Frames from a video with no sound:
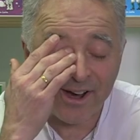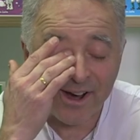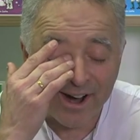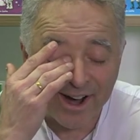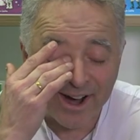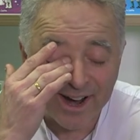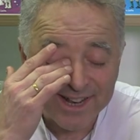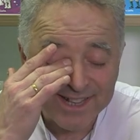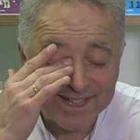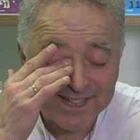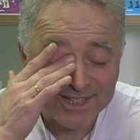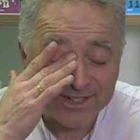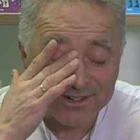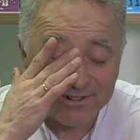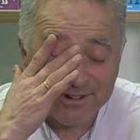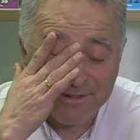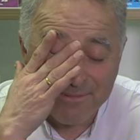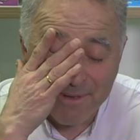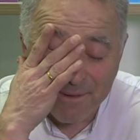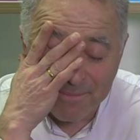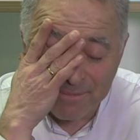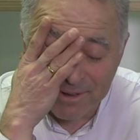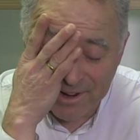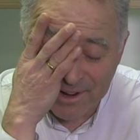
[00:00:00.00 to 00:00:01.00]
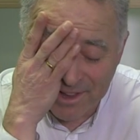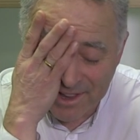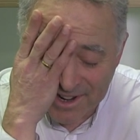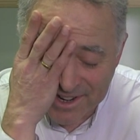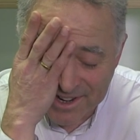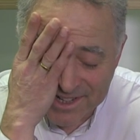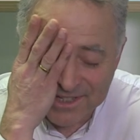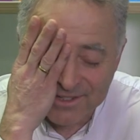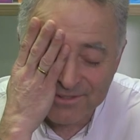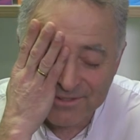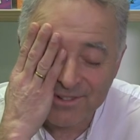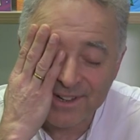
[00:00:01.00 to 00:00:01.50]
I do remember
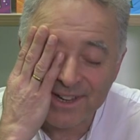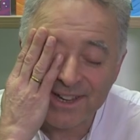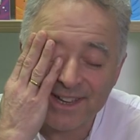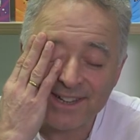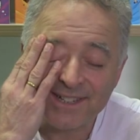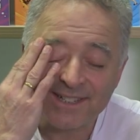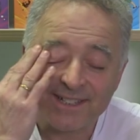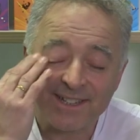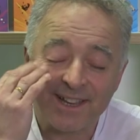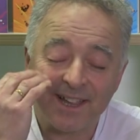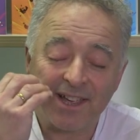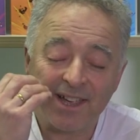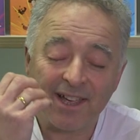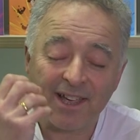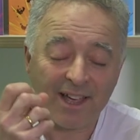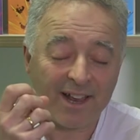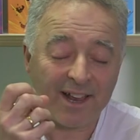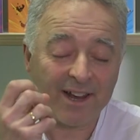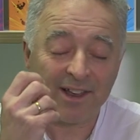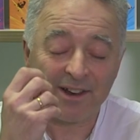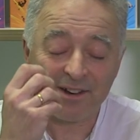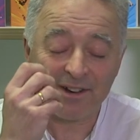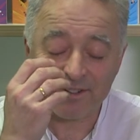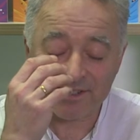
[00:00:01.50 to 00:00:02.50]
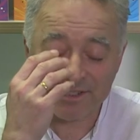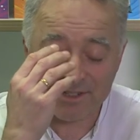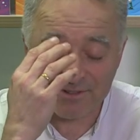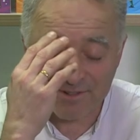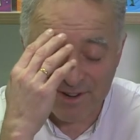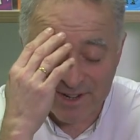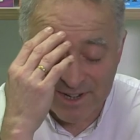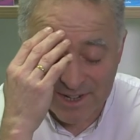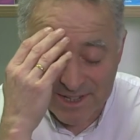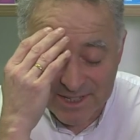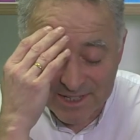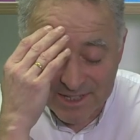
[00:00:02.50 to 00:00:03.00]
learning to read. I learned to
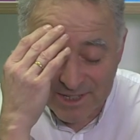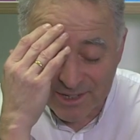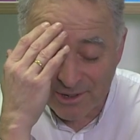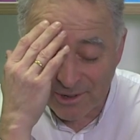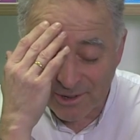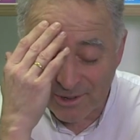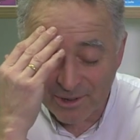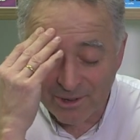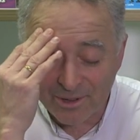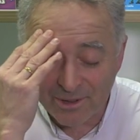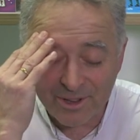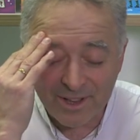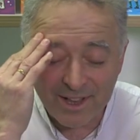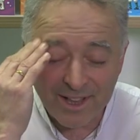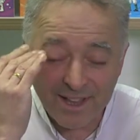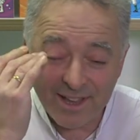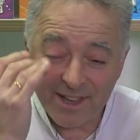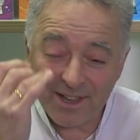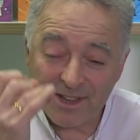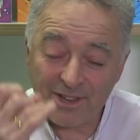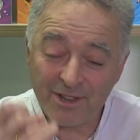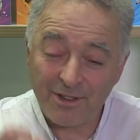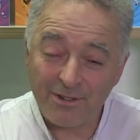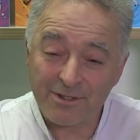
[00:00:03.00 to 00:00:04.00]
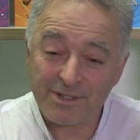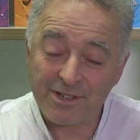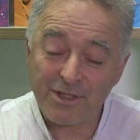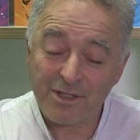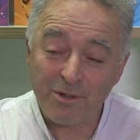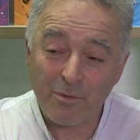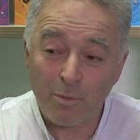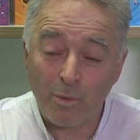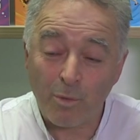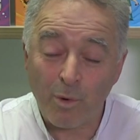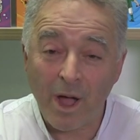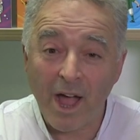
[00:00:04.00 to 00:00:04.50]
read in school using
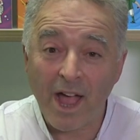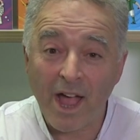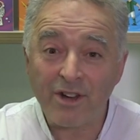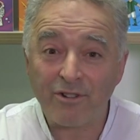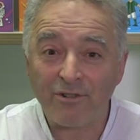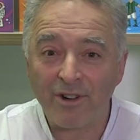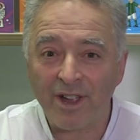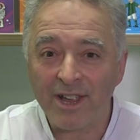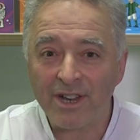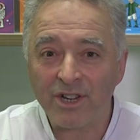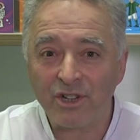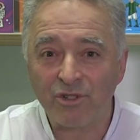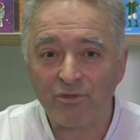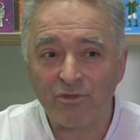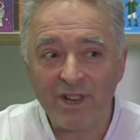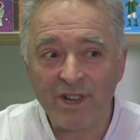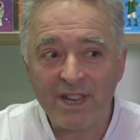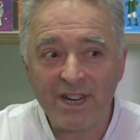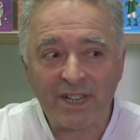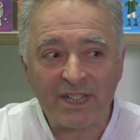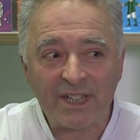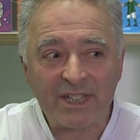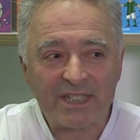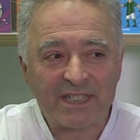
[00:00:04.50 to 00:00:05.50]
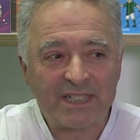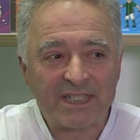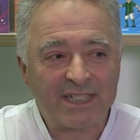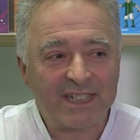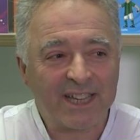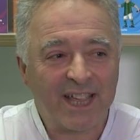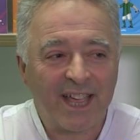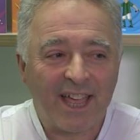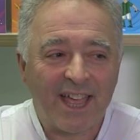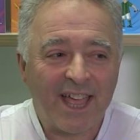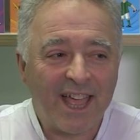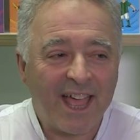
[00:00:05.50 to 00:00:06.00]
the wide range readers,
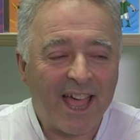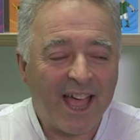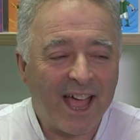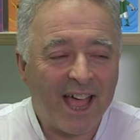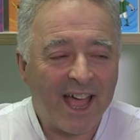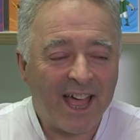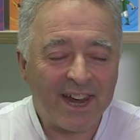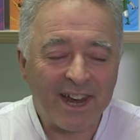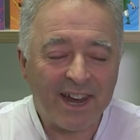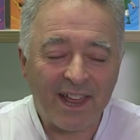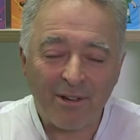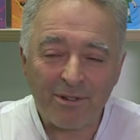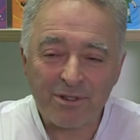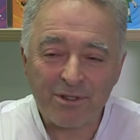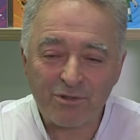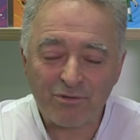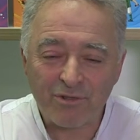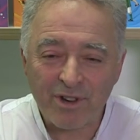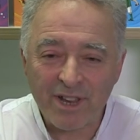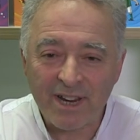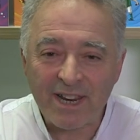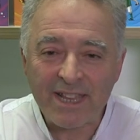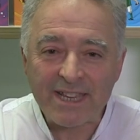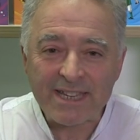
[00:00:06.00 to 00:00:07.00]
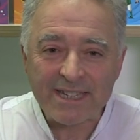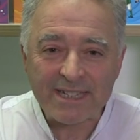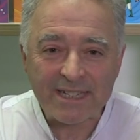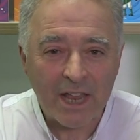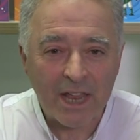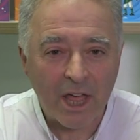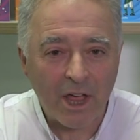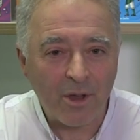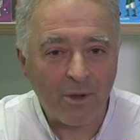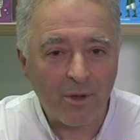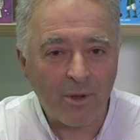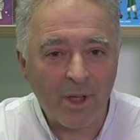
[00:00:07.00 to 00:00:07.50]
and I was really
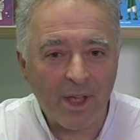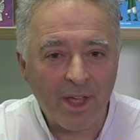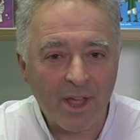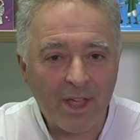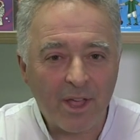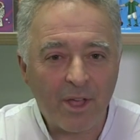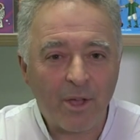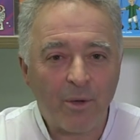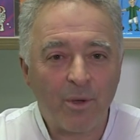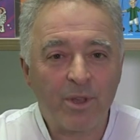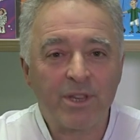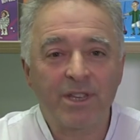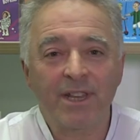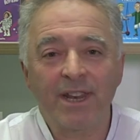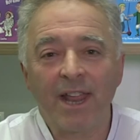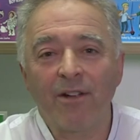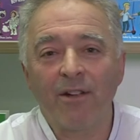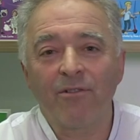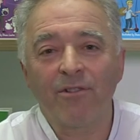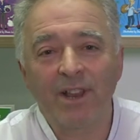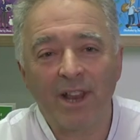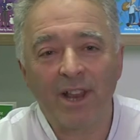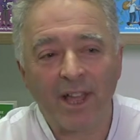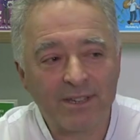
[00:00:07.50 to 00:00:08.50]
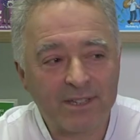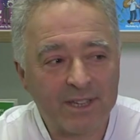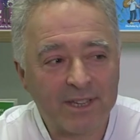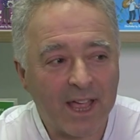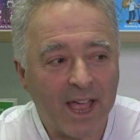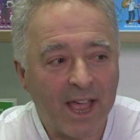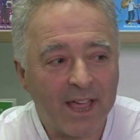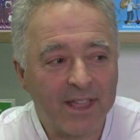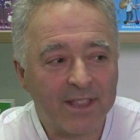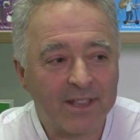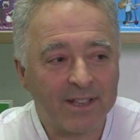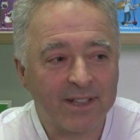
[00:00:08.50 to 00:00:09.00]
slow, which I now realise
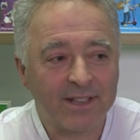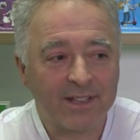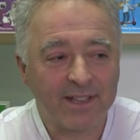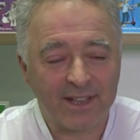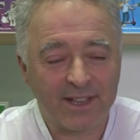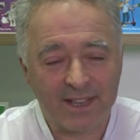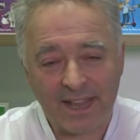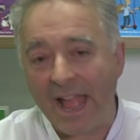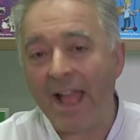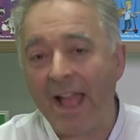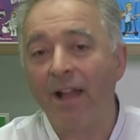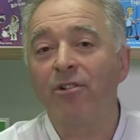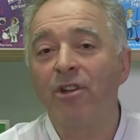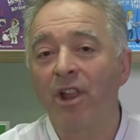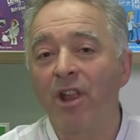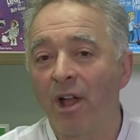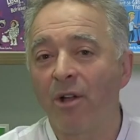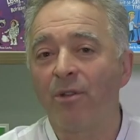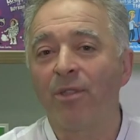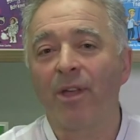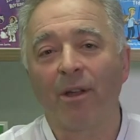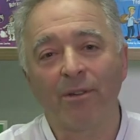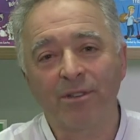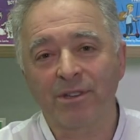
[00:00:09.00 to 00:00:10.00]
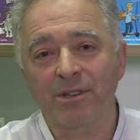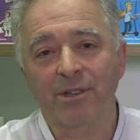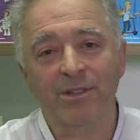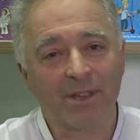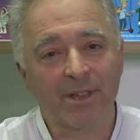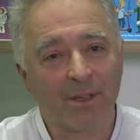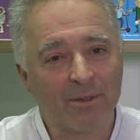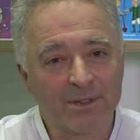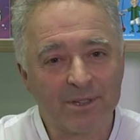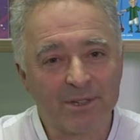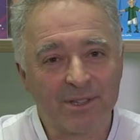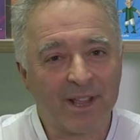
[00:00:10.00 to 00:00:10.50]
that I now know that was because
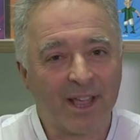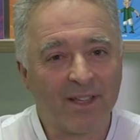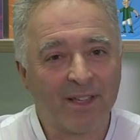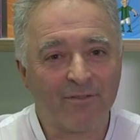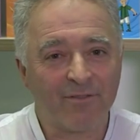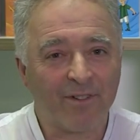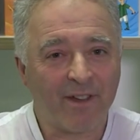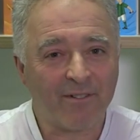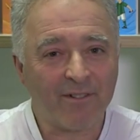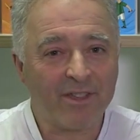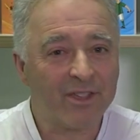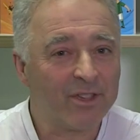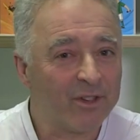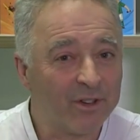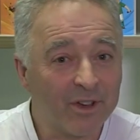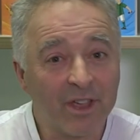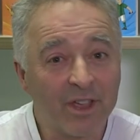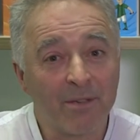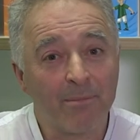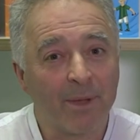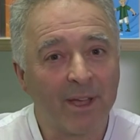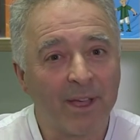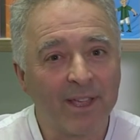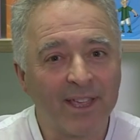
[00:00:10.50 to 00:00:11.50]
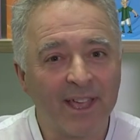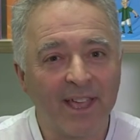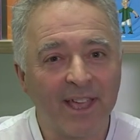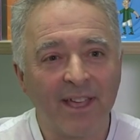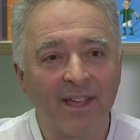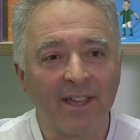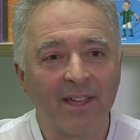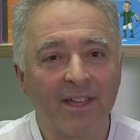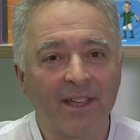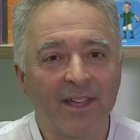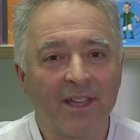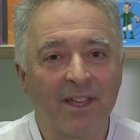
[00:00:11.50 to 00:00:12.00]
I was like very young in my
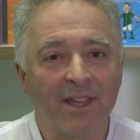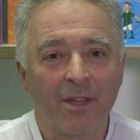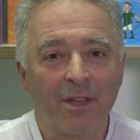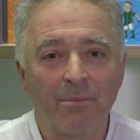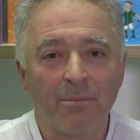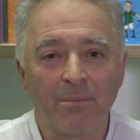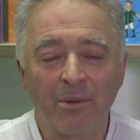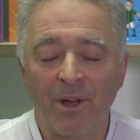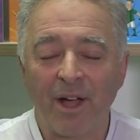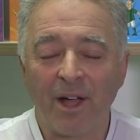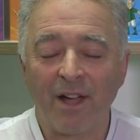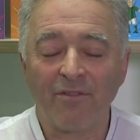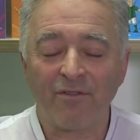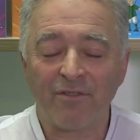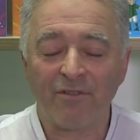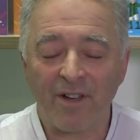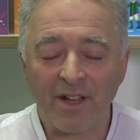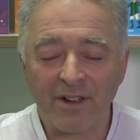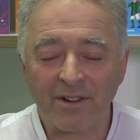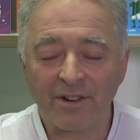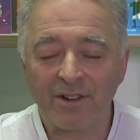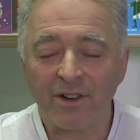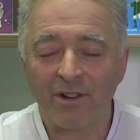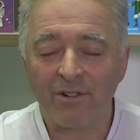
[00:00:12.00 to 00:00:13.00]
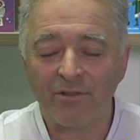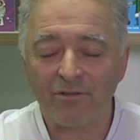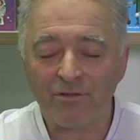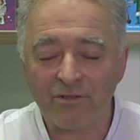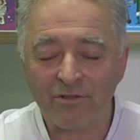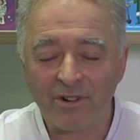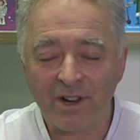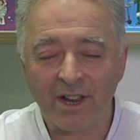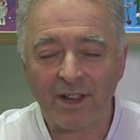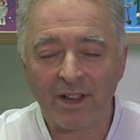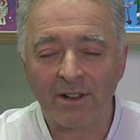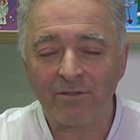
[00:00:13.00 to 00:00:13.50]
year, but I found it a
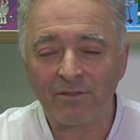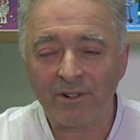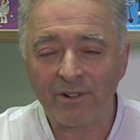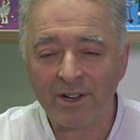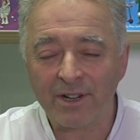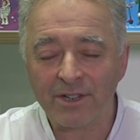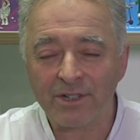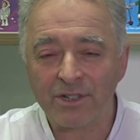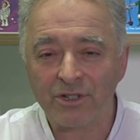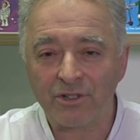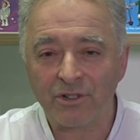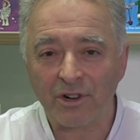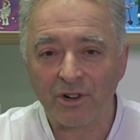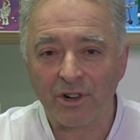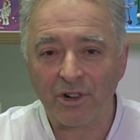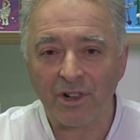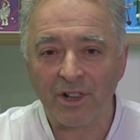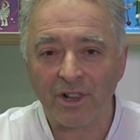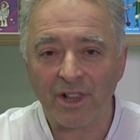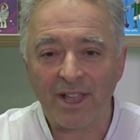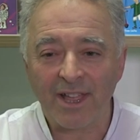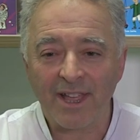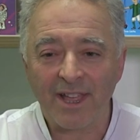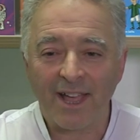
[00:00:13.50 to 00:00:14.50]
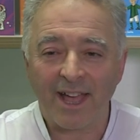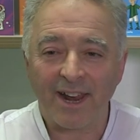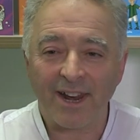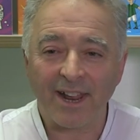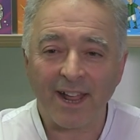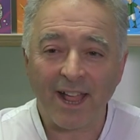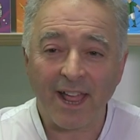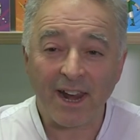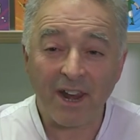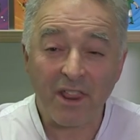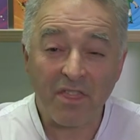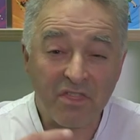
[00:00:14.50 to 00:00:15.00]
real, real struggle, and I
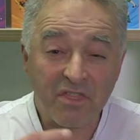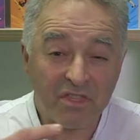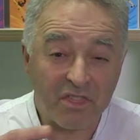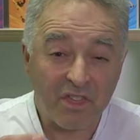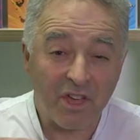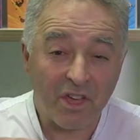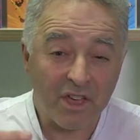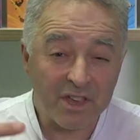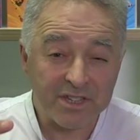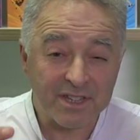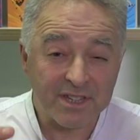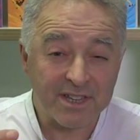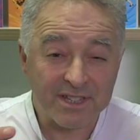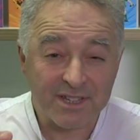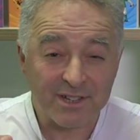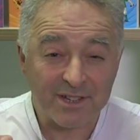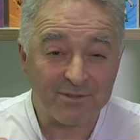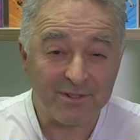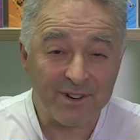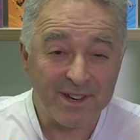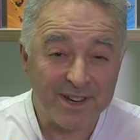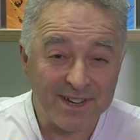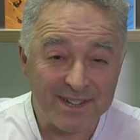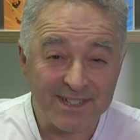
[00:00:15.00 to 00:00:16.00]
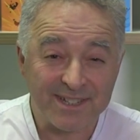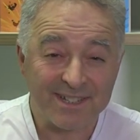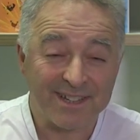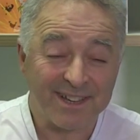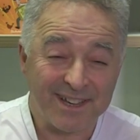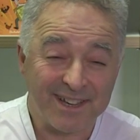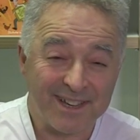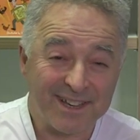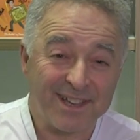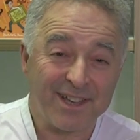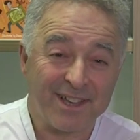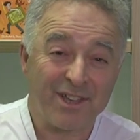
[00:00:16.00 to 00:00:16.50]
kind of thirsted to read
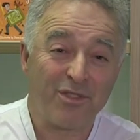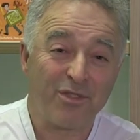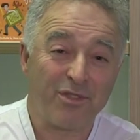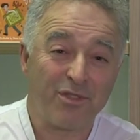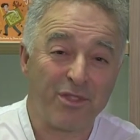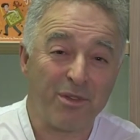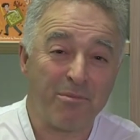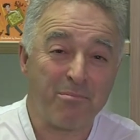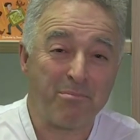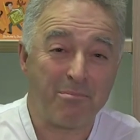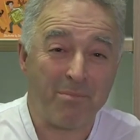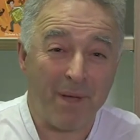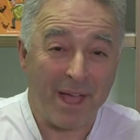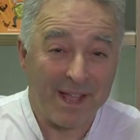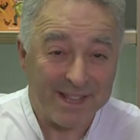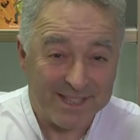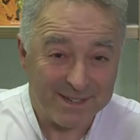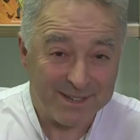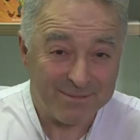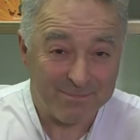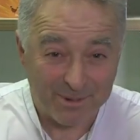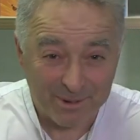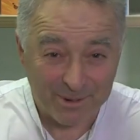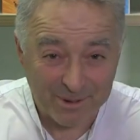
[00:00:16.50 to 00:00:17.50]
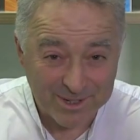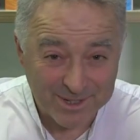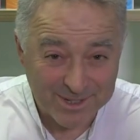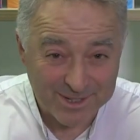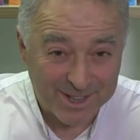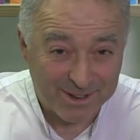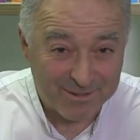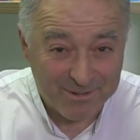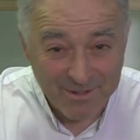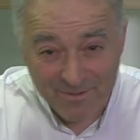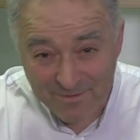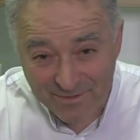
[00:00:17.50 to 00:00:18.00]
the better books that were